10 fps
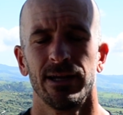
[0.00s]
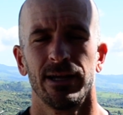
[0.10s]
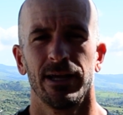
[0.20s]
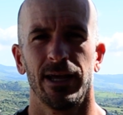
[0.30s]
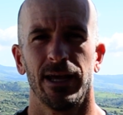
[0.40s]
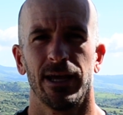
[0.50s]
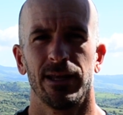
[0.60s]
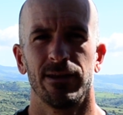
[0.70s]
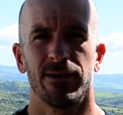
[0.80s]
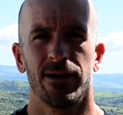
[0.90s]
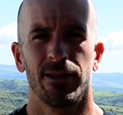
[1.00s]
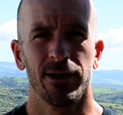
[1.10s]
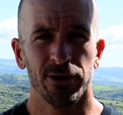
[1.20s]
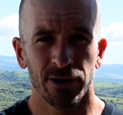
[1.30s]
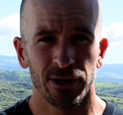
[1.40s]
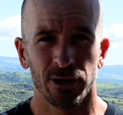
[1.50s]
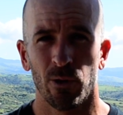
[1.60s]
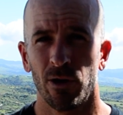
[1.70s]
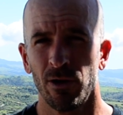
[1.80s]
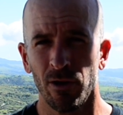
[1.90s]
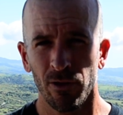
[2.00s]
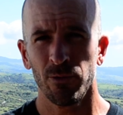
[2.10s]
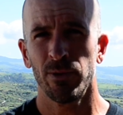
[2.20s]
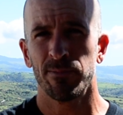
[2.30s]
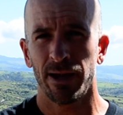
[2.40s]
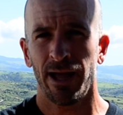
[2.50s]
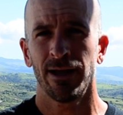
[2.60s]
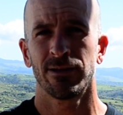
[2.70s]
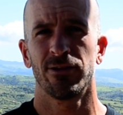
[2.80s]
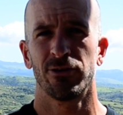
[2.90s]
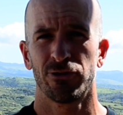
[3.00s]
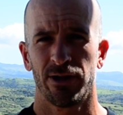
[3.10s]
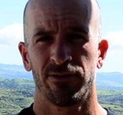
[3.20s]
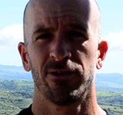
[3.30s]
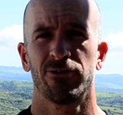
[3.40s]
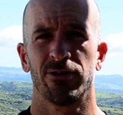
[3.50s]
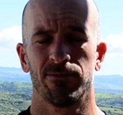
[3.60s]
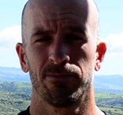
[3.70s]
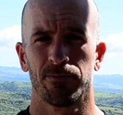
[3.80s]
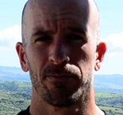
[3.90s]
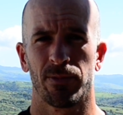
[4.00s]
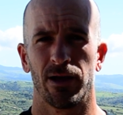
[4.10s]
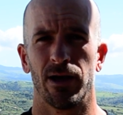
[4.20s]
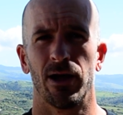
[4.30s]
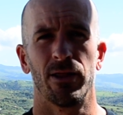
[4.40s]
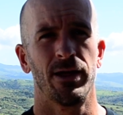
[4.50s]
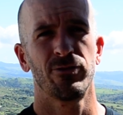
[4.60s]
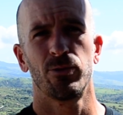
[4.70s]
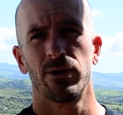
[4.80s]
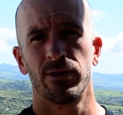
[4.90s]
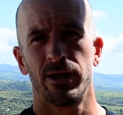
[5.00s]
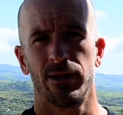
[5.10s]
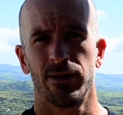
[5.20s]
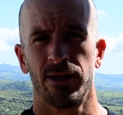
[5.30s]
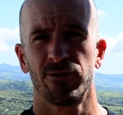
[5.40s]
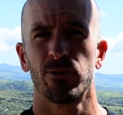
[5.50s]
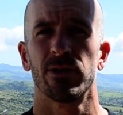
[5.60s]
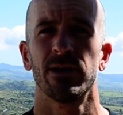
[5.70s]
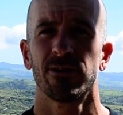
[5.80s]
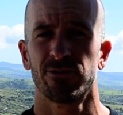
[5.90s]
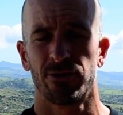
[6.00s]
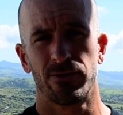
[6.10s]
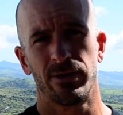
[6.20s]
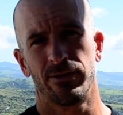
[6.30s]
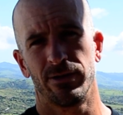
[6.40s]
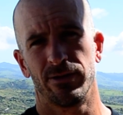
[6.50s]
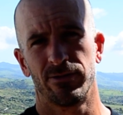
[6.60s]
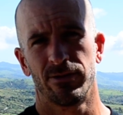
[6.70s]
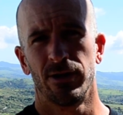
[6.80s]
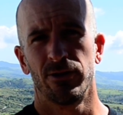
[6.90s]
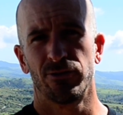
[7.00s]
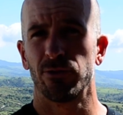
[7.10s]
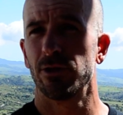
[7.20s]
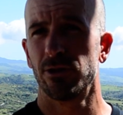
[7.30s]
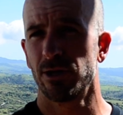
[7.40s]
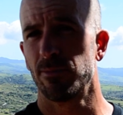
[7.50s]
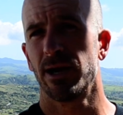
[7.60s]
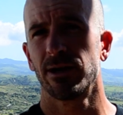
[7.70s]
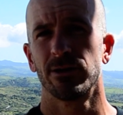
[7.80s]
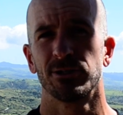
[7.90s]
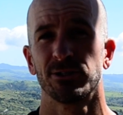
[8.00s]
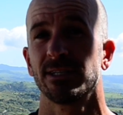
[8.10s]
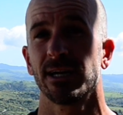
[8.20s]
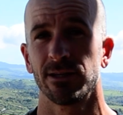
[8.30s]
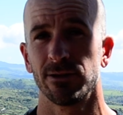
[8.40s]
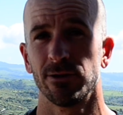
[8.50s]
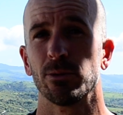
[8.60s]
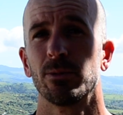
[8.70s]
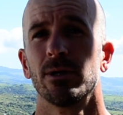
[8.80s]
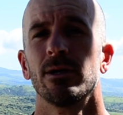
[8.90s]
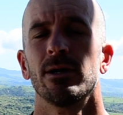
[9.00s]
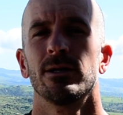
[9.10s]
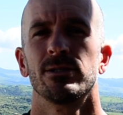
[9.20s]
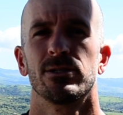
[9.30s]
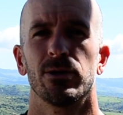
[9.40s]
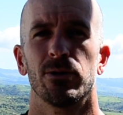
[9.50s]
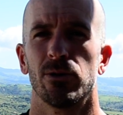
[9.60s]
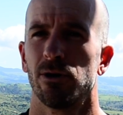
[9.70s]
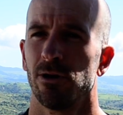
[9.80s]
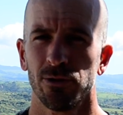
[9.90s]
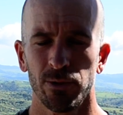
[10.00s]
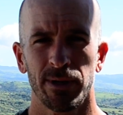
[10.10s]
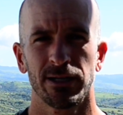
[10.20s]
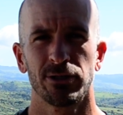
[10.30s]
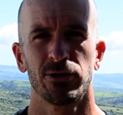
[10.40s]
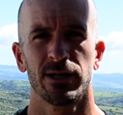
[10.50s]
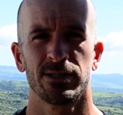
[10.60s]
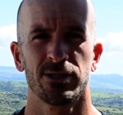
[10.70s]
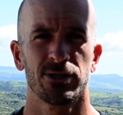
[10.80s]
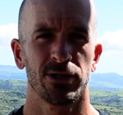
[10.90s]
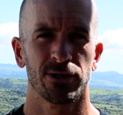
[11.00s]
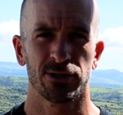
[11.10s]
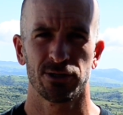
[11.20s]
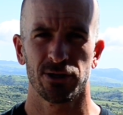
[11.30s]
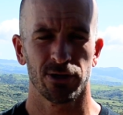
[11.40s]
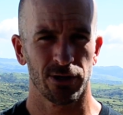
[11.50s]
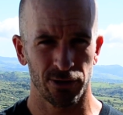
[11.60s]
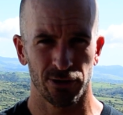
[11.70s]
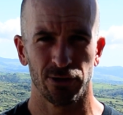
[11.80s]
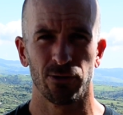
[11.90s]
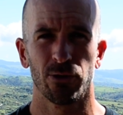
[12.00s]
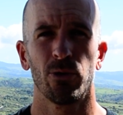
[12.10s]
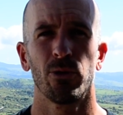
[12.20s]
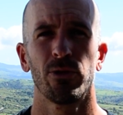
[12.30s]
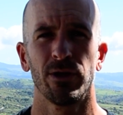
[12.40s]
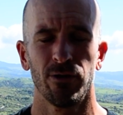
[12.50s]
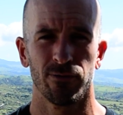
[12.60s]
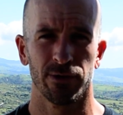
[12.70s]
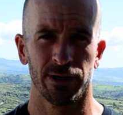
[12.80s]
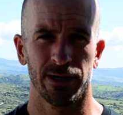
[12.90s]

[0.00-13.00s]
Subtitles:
and then you're going to go all the way back to the transition. That's where the next turnaround is, so that you come back on your second loop. So all the way back to transition, you're going to start, and you're going to do the whole thing over again.